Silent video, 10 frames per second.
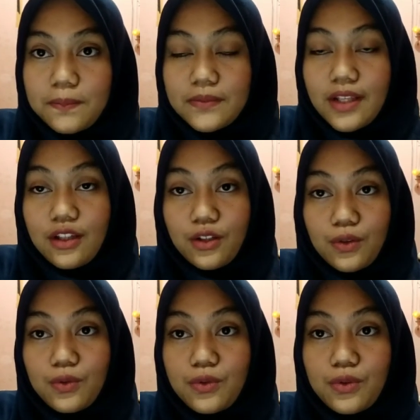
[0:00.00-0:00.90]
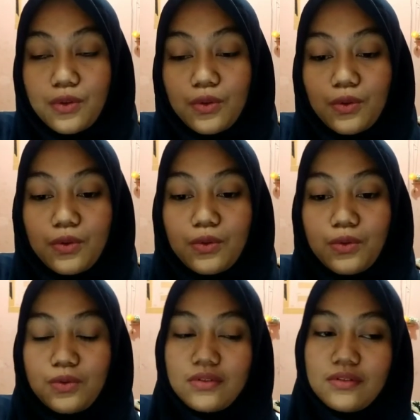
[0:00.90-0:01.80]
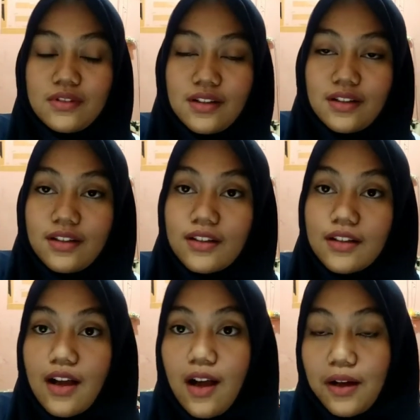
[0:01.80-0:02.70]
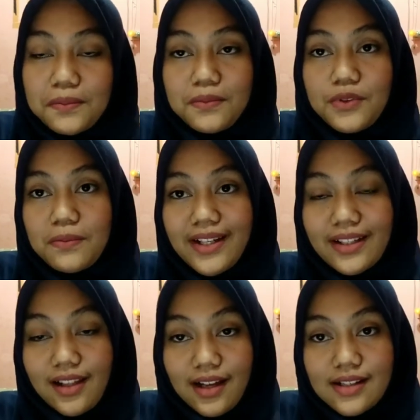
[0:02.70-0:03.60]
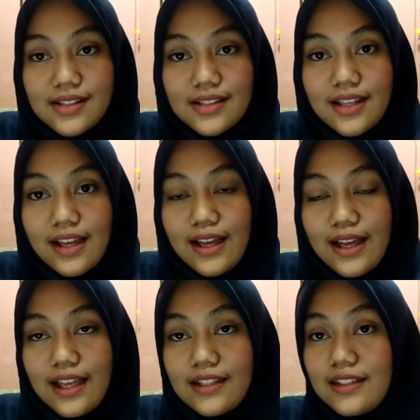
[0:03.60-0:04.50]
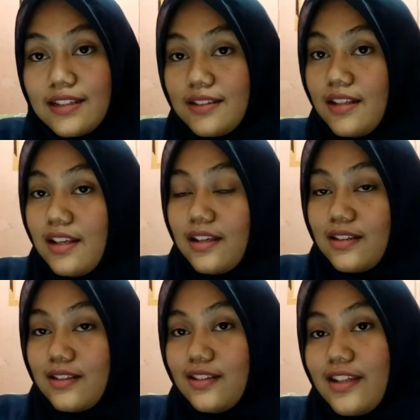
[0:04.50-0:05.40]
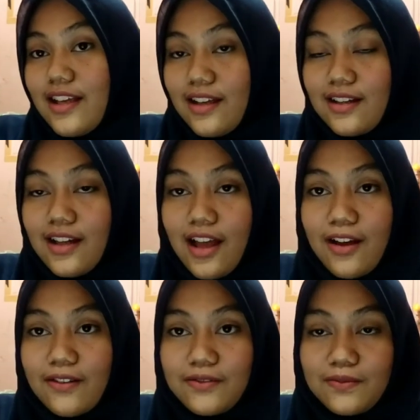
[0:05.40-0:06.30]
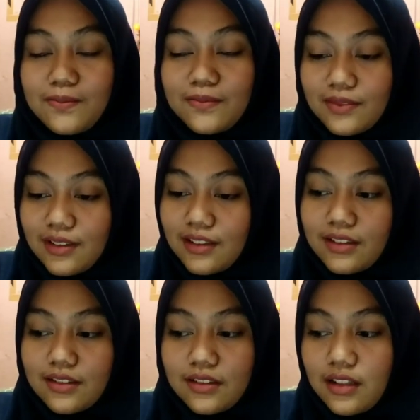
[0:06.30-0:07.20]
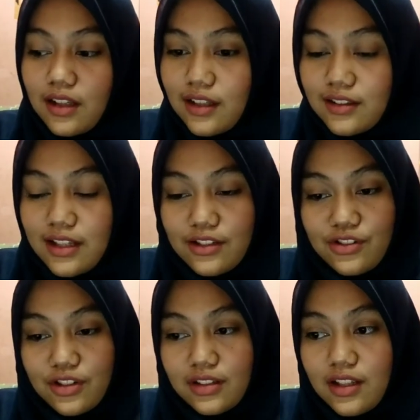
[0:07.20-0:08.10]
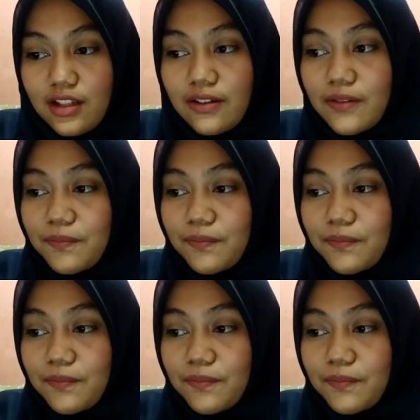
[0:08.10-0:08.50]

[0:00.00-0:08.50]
Thank you to come to my class and have attention here.